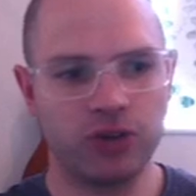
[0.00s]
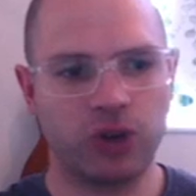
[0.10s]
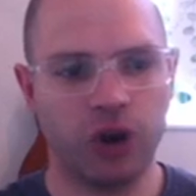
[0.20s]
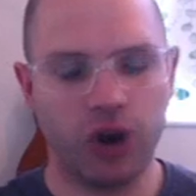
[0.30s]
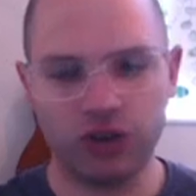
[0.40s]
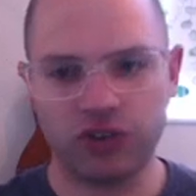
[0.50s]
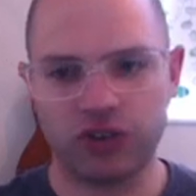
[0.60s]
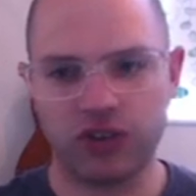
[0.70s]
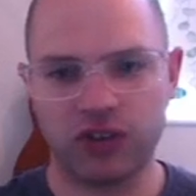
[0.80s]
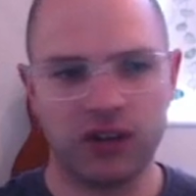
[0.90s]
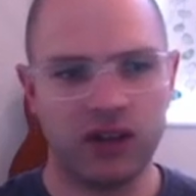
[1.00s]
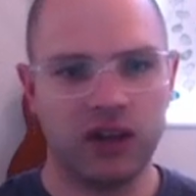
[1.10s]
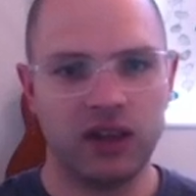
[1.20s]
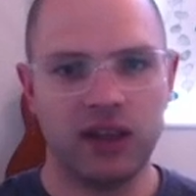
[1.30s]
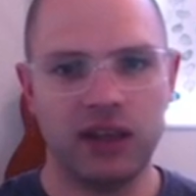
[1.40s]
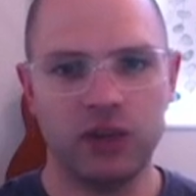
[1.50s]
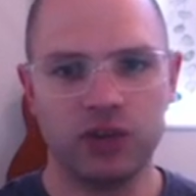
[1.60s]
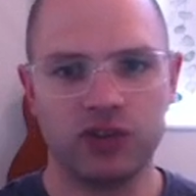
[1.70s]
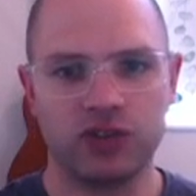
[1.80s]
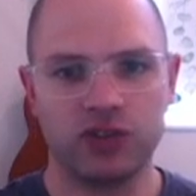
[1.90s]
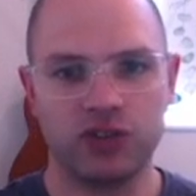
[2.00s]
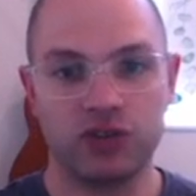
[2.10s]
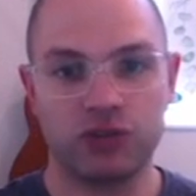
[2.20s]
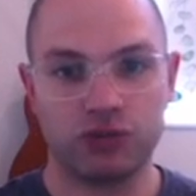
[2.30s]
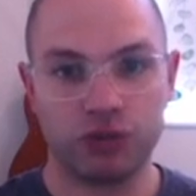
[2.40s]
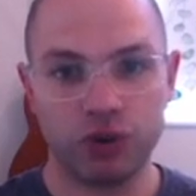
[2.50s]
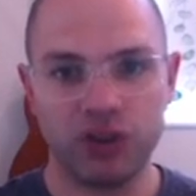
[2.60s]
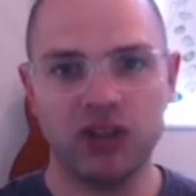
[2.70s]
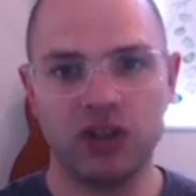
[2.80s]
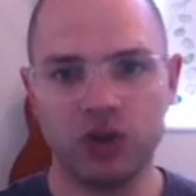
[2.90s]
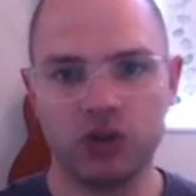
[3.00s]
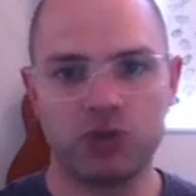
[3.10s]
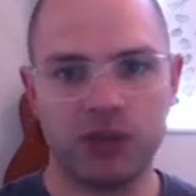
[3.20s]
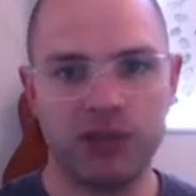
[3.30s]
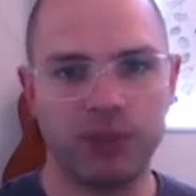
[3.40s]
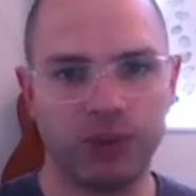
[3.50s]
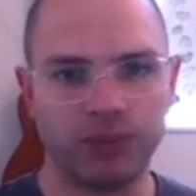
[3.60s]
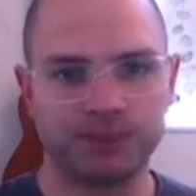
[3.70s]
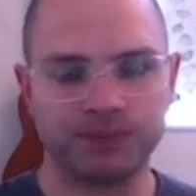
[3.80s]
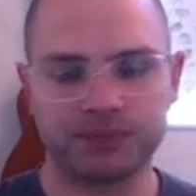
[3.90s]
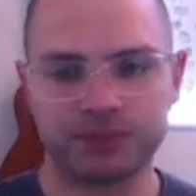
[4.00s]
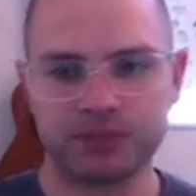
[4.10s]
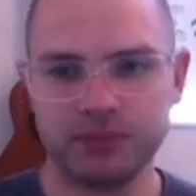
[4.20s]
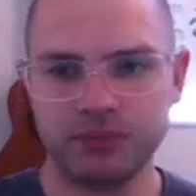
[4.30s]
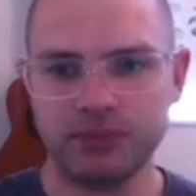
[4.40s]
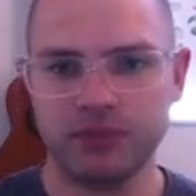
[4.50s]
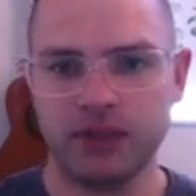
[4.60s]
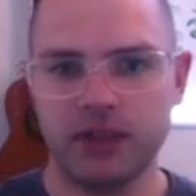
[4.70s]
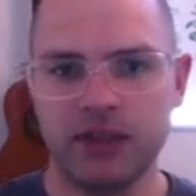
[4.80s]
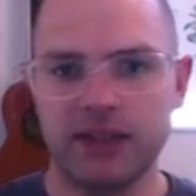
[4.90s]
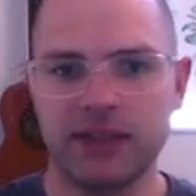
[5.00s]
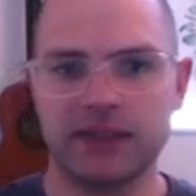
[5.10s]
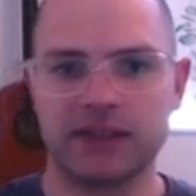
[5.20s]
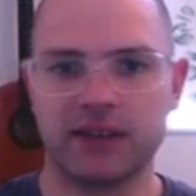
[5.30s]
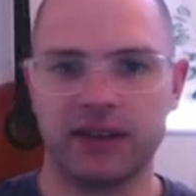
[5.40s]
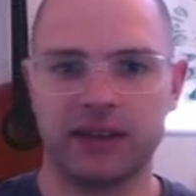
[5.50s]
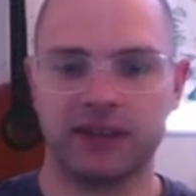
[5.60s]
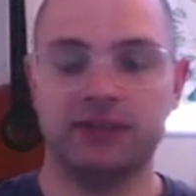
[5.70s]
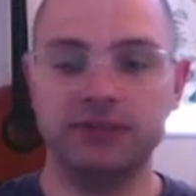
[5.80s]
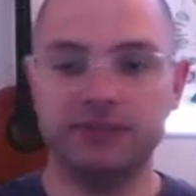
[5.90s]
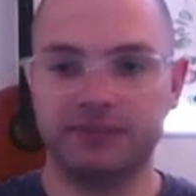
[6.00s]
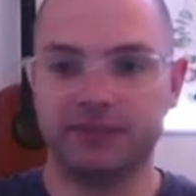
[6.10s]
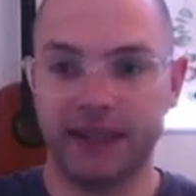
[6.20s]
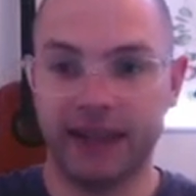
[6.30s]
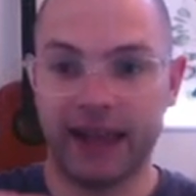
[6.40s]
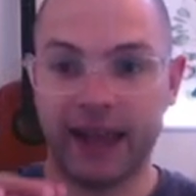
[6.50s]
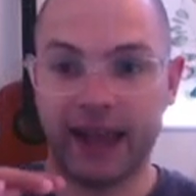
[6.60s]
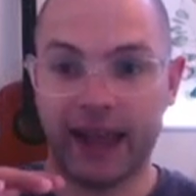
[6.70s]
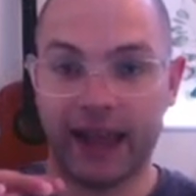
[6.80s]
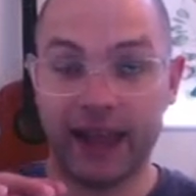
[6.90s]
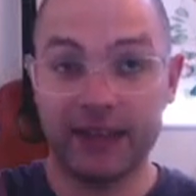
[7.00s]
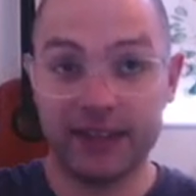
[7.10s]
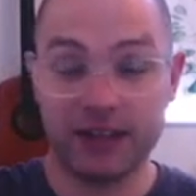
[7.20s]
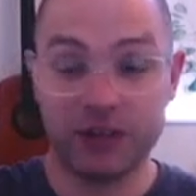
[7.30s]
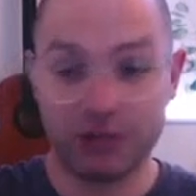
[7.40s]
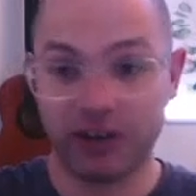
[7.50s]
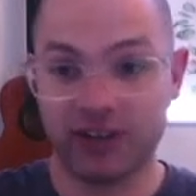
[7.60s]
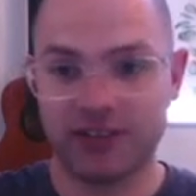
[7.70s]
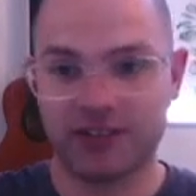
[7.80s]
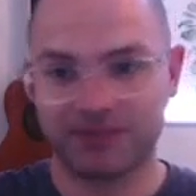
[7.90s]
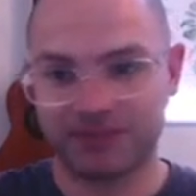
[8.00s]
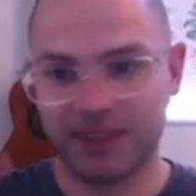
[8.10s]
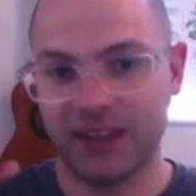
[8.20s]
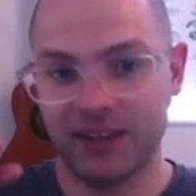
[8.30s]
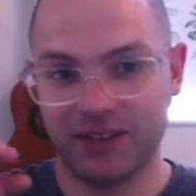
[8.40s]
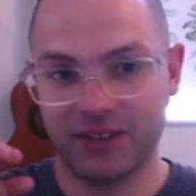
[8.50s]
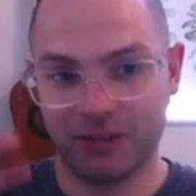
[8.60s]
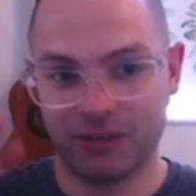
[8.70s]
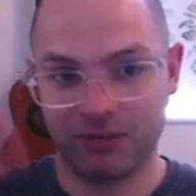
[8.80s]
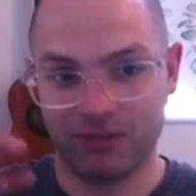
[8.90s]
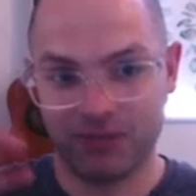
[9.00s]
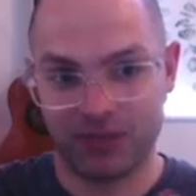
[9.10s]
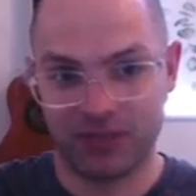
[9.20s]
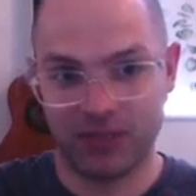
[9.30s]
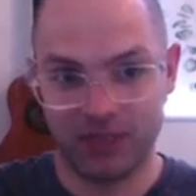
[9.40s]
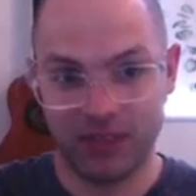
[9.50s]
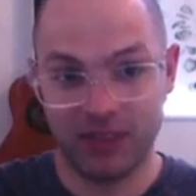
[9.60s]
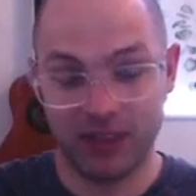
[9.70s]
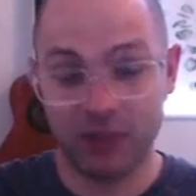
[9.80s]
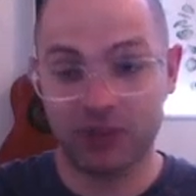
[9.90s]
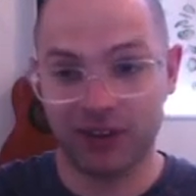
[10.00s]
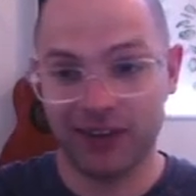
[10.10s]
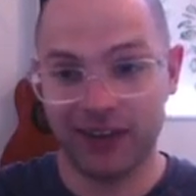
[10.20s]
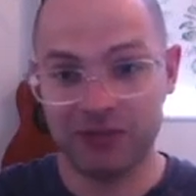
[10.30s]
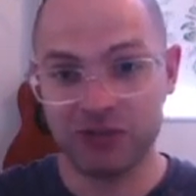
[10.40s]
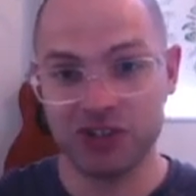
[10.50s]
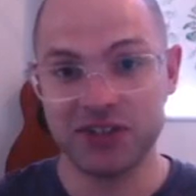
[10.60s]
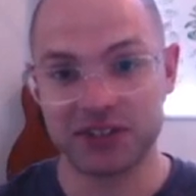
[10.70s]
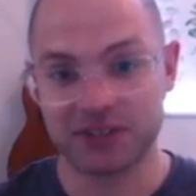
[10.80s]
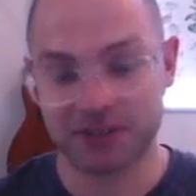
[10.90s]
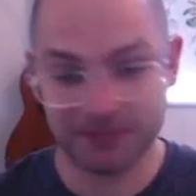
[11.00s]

cost, he wants to destroy God's people. It's like an antichrist. It is the upside down Jesus,